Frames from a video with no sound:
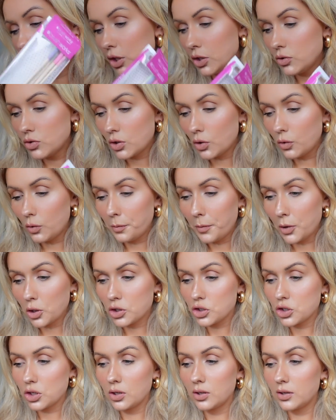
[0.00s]
cuticle
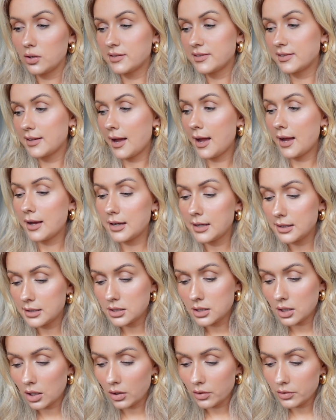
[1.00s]
pushers,
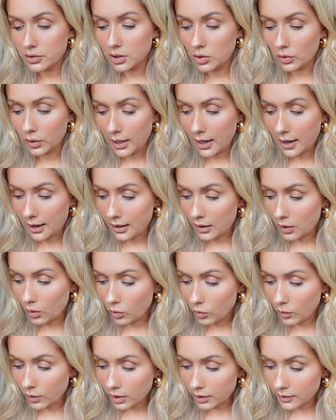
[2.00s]
and I already got it
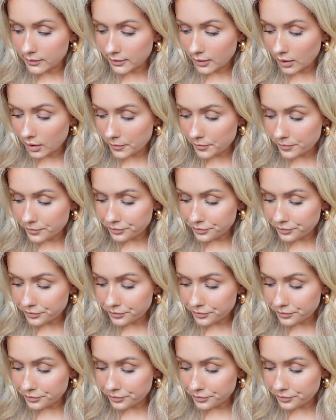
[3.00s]
out. Where is it?